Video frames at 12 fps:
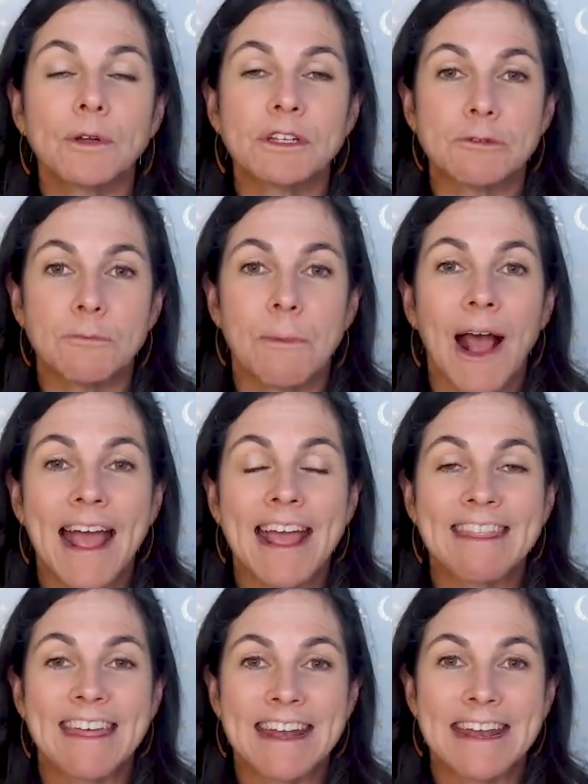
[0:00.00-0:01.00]
which is
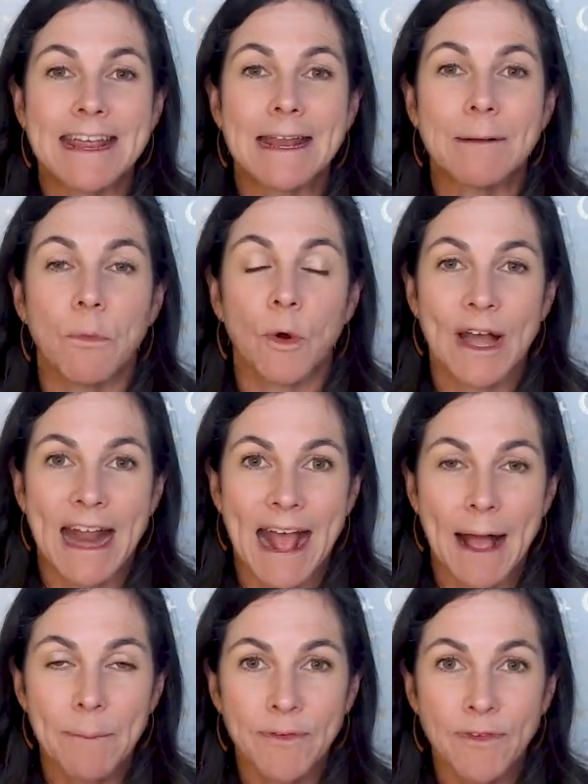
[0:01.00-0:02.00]
why they need more
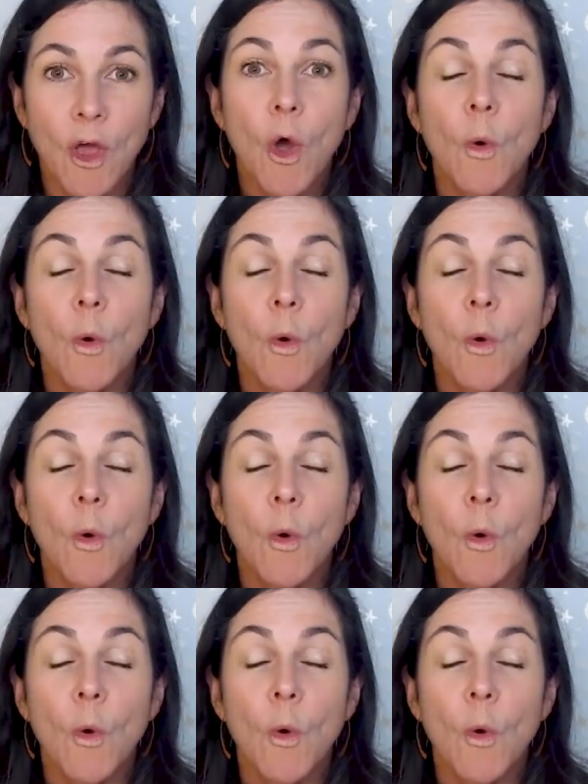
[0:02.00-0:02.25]
naps,